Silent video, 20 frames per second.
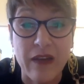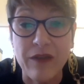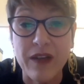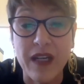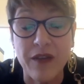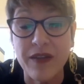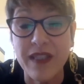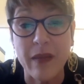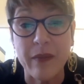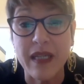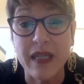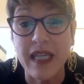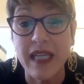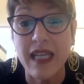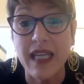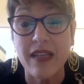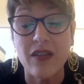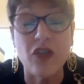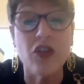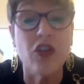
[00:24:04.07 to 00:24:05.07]
even if
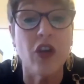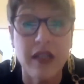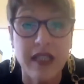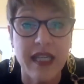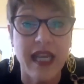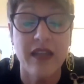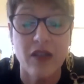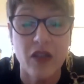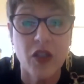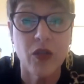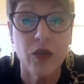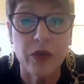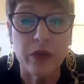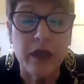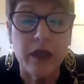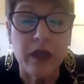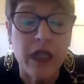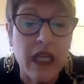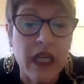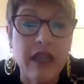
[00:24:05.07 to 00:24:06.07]
somebody is not at
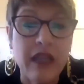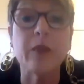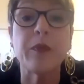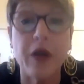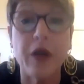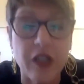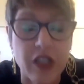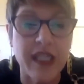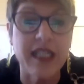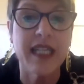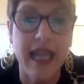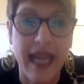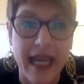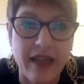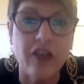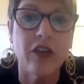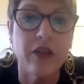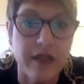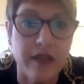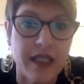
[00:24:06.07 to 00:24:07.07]
school, the project
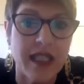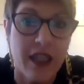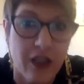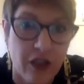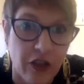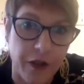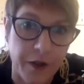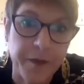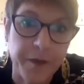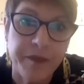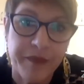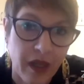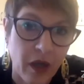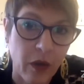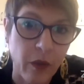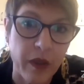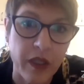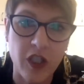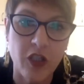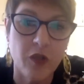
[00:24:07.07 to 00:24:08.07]
can continue,
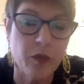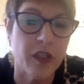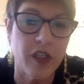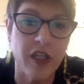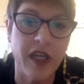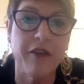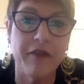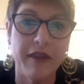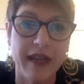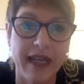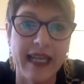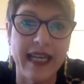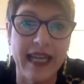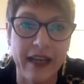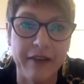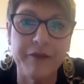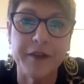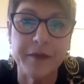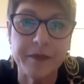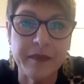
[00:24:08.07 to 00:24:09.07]
which, which I really
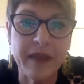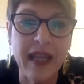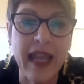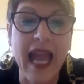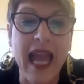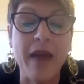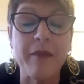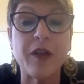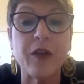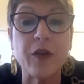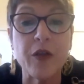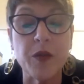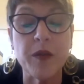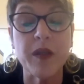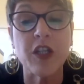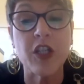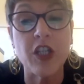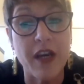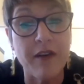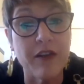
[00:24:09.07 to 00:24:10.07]
love. And
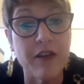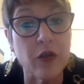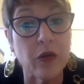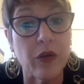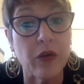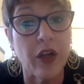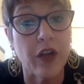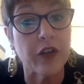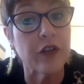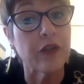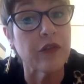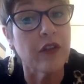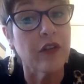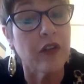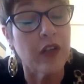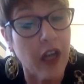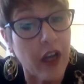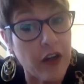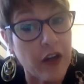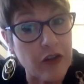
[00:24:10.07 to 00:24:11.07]
because we share it all on
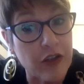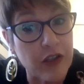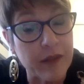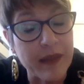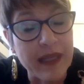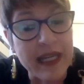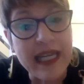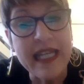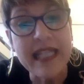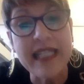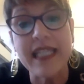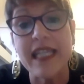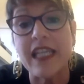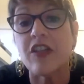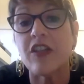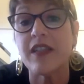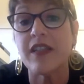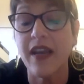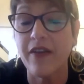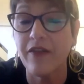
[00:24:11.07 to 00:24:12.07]
Google Classroom,
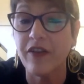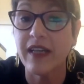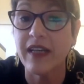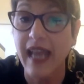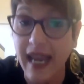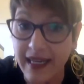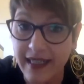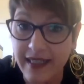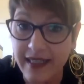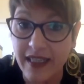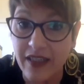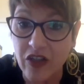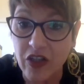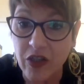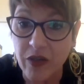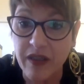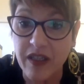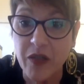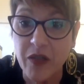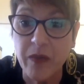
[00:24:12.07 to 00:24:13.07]
teachers have got access
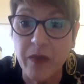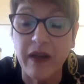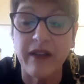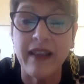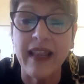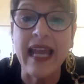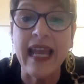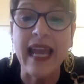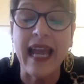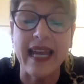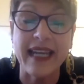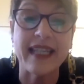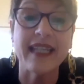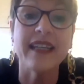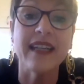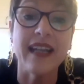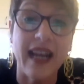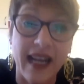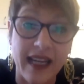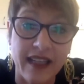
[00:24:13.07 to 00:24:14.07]
to it as well and
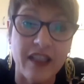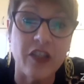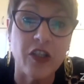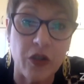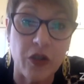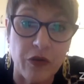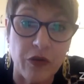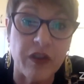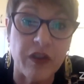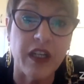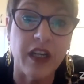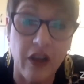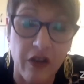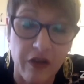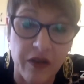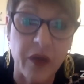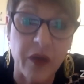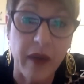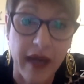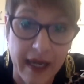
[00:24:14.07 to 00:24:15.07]
can guide the children
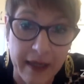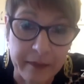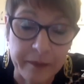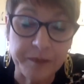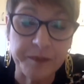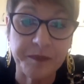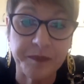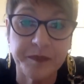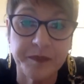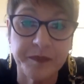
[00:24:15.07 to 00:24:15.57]
along the way.